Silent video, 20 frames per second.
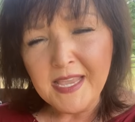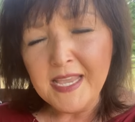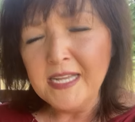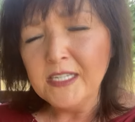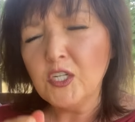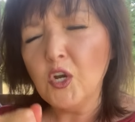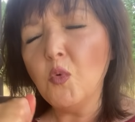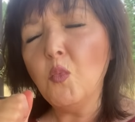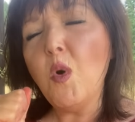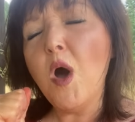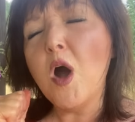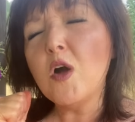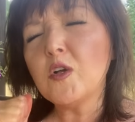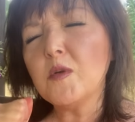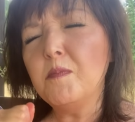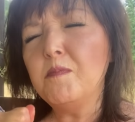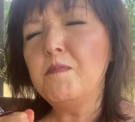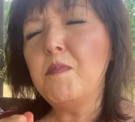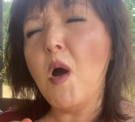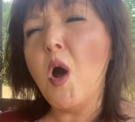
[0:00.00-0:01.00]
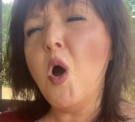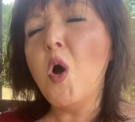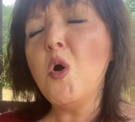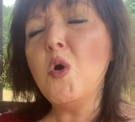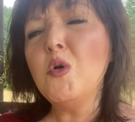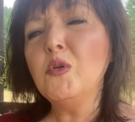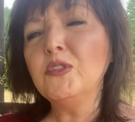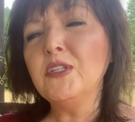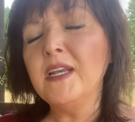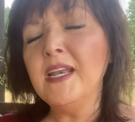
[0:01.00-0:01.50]
To walk
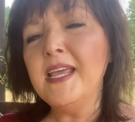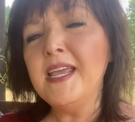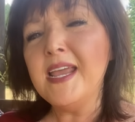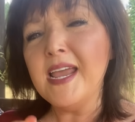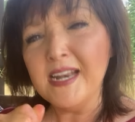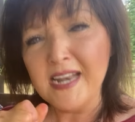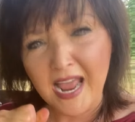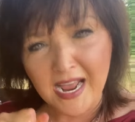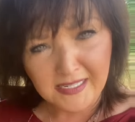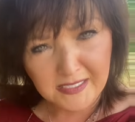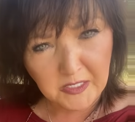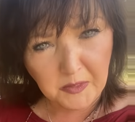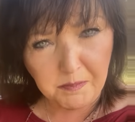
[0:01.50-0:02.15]
boldly and ask